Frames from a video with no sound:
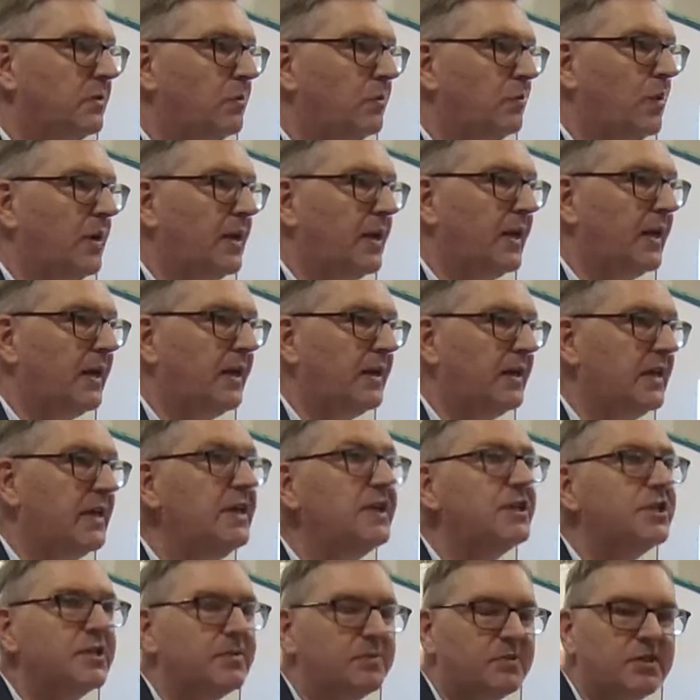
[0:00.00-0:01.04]
where
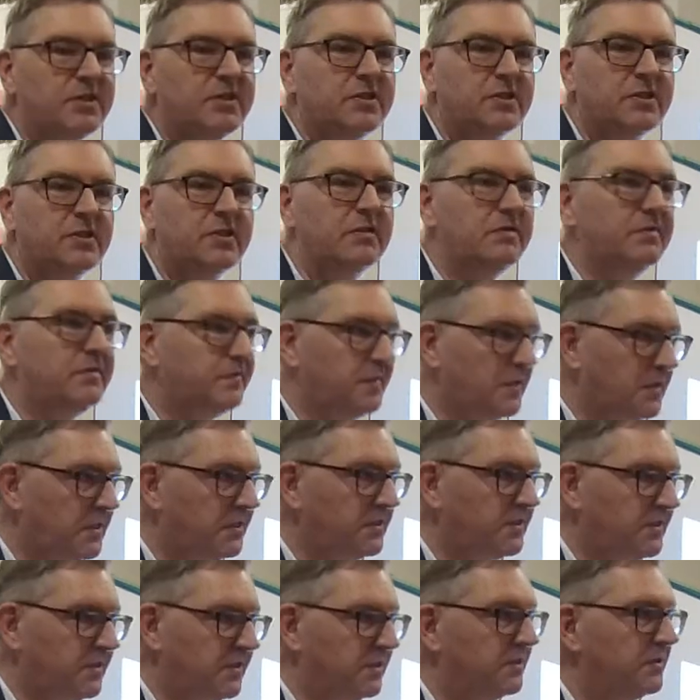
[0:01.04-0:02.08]
Egypt is
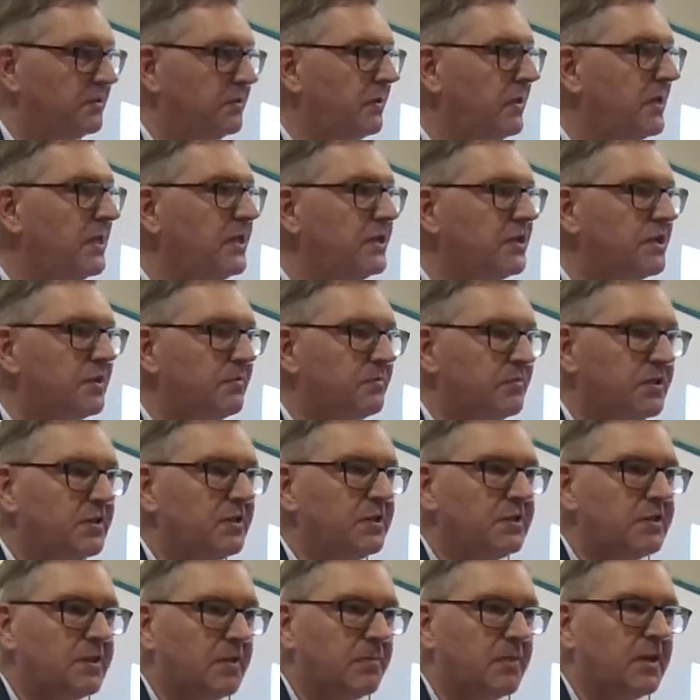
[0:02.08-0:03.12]
converted. Egypt
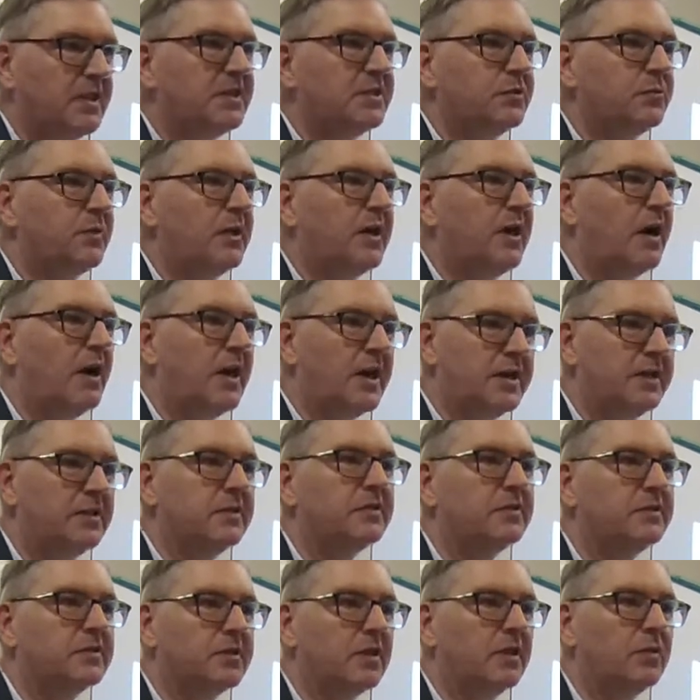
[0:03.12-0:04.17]
is a place where
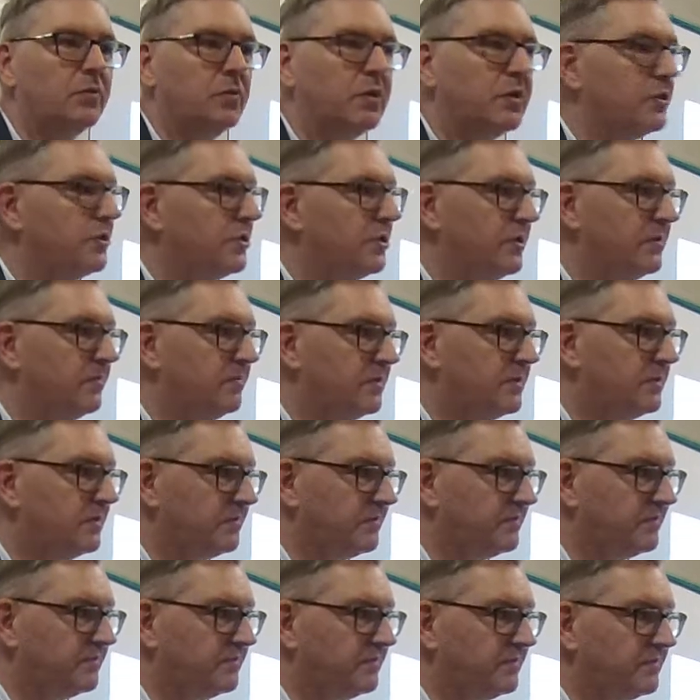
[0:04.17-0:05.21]
idols are worshipped.
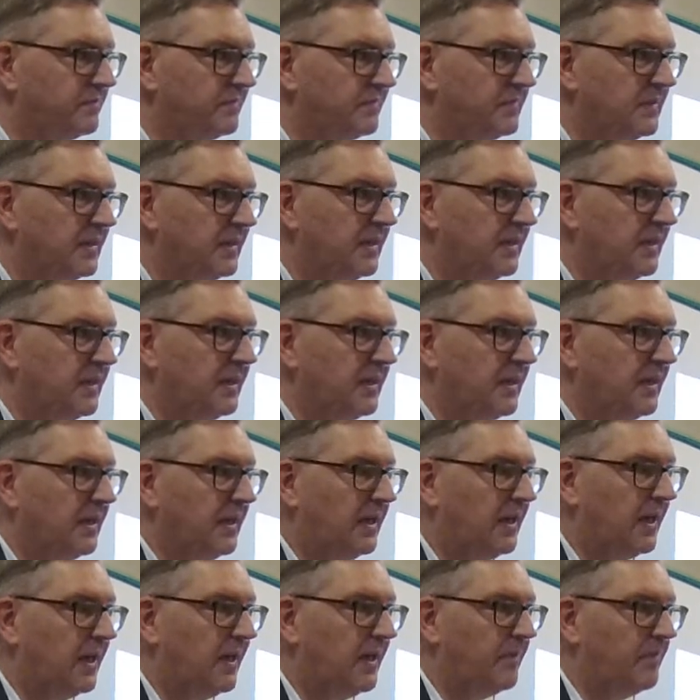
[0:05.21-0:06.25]

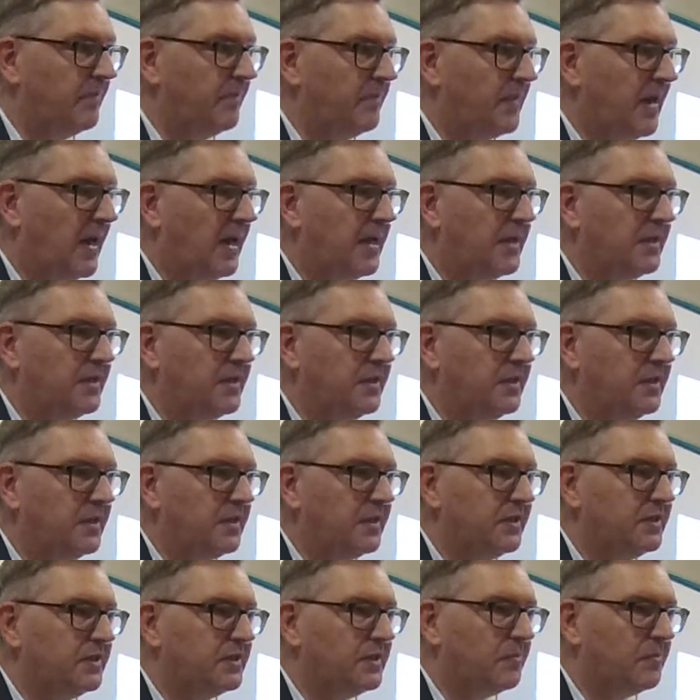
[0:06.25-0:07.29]
And in
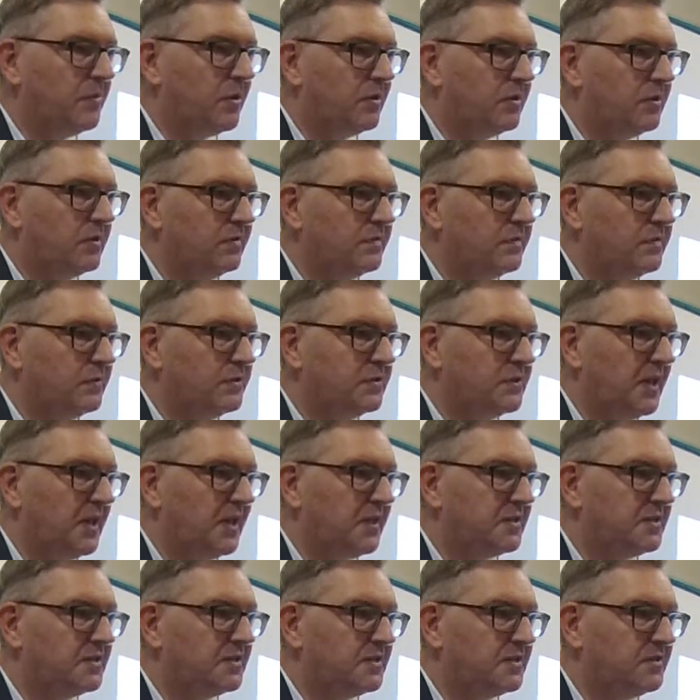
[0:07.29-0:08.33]
these apocryphal
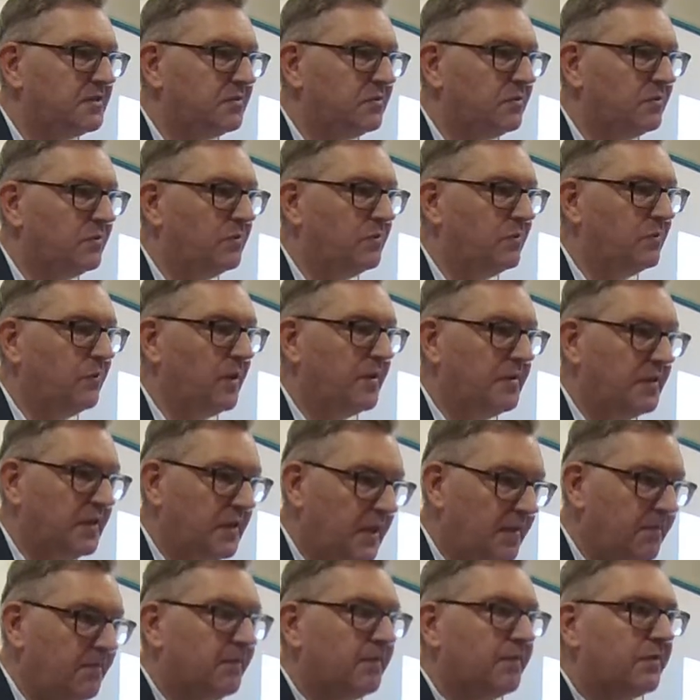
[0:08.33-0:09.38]
texts, when the
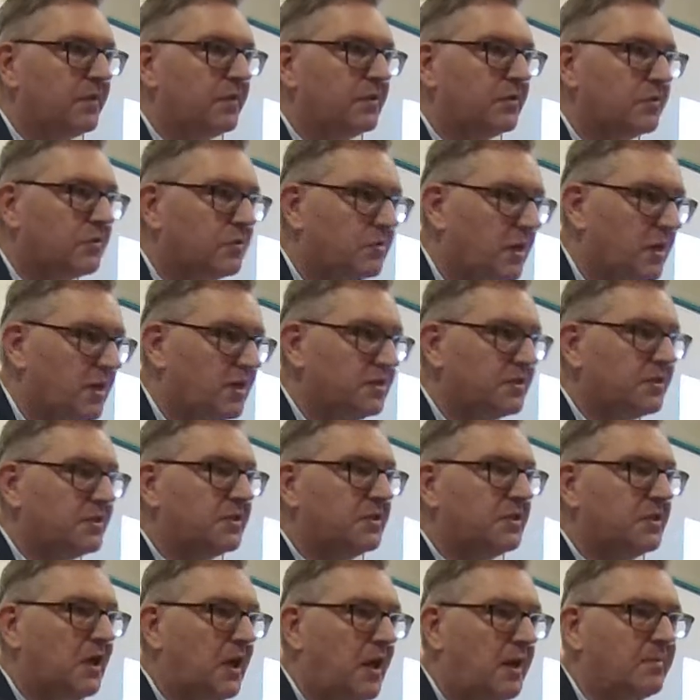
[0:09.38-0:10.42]
infant Christ
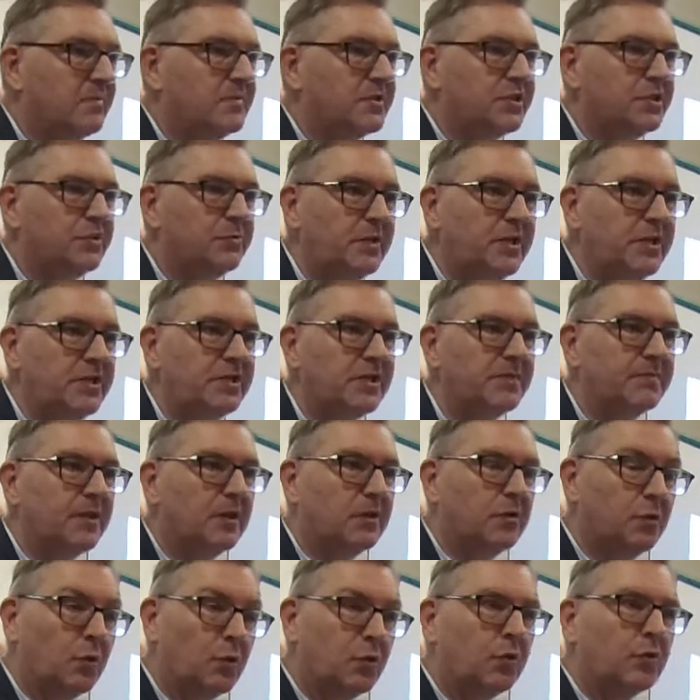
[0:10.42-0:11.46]
comes to Egypt, the
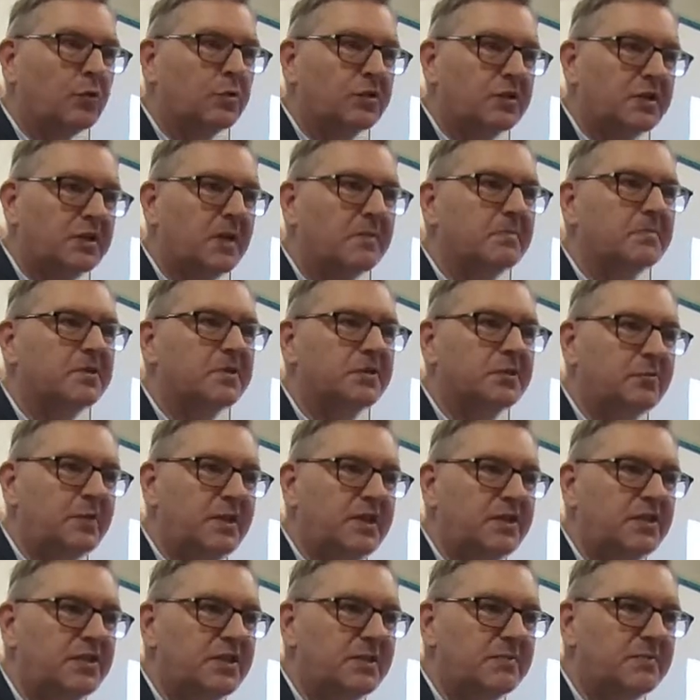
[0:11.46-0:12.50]
Lord comes to
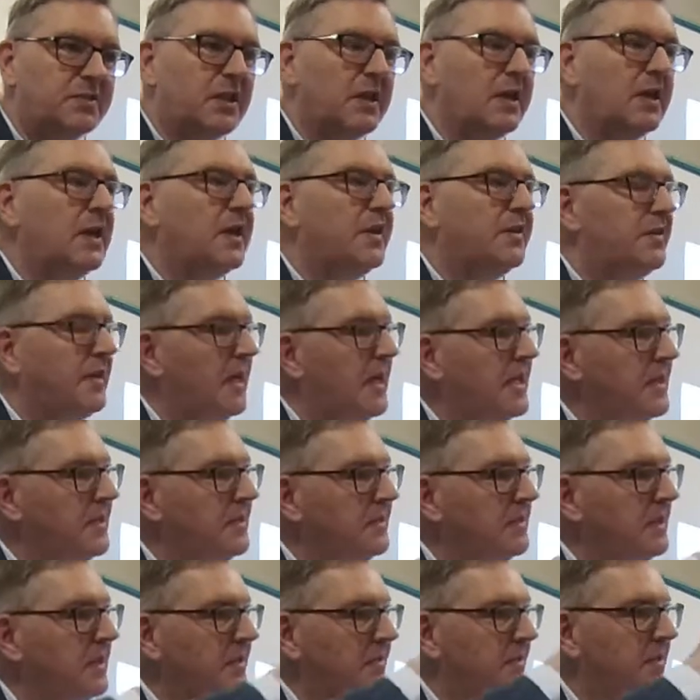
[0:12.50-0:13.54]
Egypt,
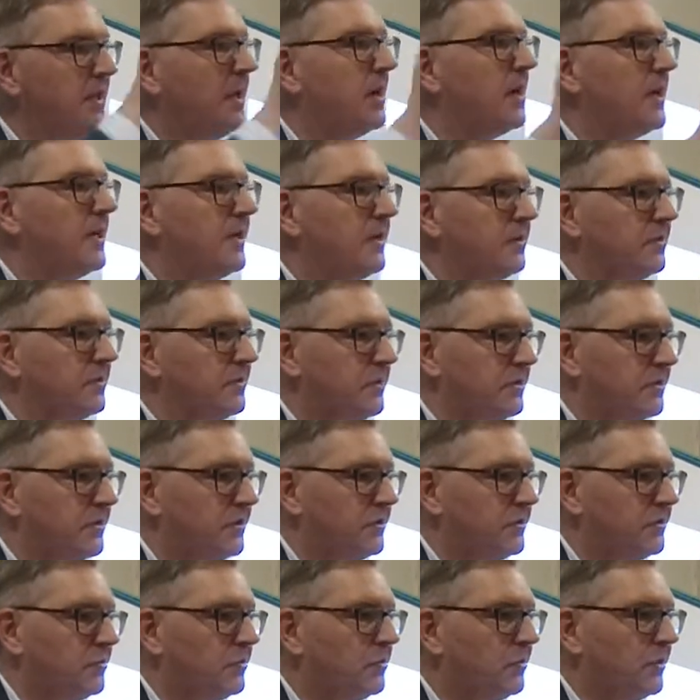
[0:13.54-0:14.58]
then the idols are
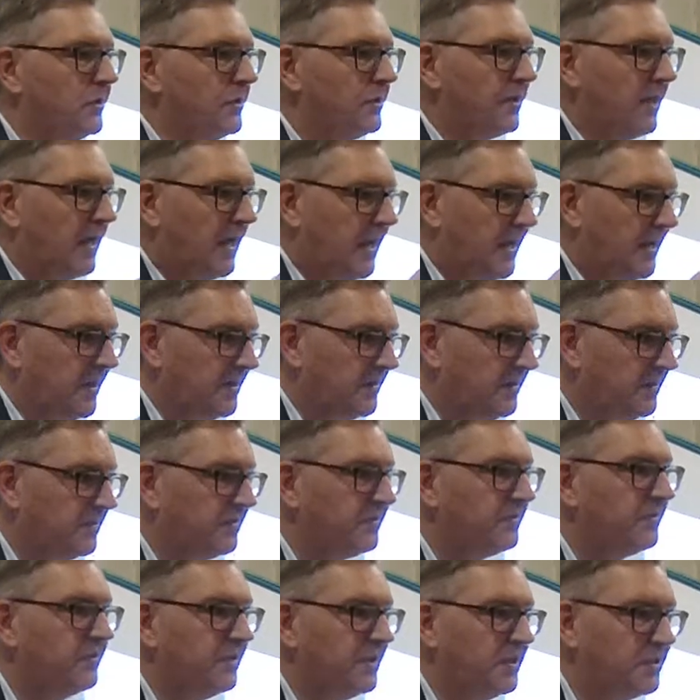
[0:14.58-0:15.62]
destroyed and
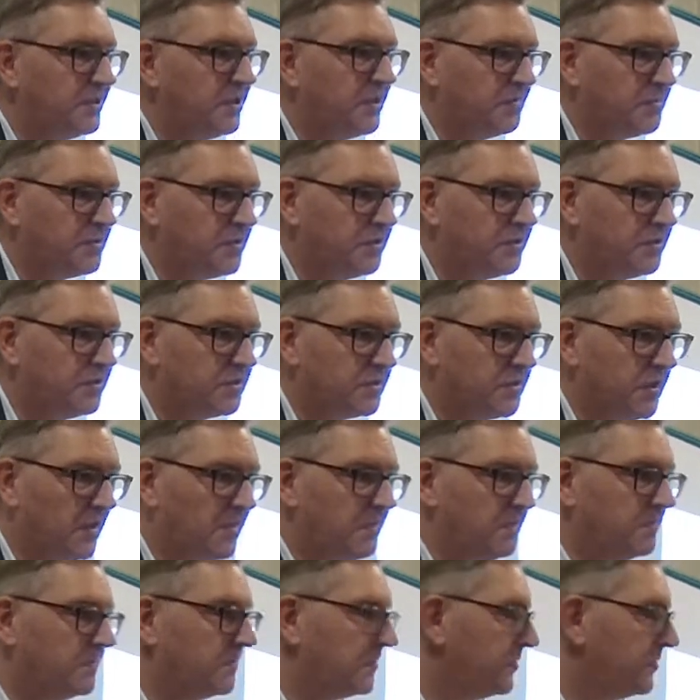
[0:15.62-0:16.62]
the Egyptians come